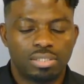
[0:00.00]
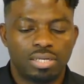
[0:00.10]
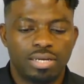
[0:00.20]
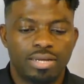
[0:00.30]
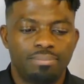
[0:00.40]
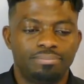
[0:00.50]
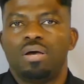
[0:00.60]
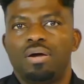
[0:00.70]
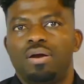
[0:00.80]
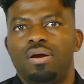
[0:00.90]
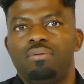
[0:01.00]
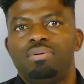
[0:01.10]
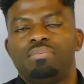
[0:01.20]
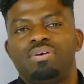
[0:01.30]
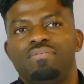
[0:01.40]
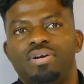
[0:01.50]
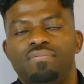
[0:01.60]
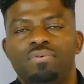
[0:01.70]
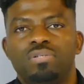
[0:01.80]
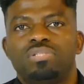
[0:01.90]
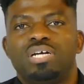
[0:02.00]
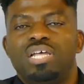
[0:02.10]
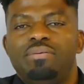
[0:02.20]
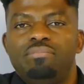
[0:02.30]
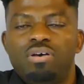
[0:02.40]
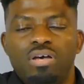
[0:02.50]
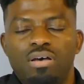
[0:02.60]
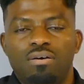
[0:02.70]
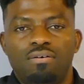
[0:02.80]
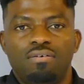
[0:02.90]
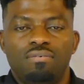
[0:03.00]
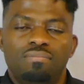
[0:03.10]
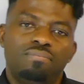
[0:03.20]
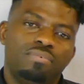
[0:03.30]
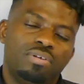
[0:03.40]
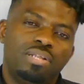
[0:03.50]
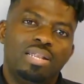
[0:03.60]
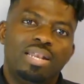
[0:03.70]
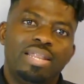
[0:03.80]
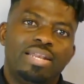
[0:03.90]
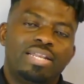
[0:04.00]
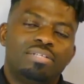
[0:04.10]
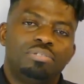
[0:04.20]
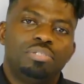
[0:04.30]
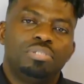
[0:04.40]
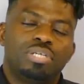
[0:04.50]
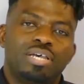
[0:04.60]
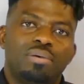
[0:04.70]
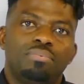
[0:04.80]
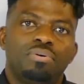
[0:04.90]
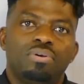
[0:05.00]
I remember my very first time learning how to use a camera.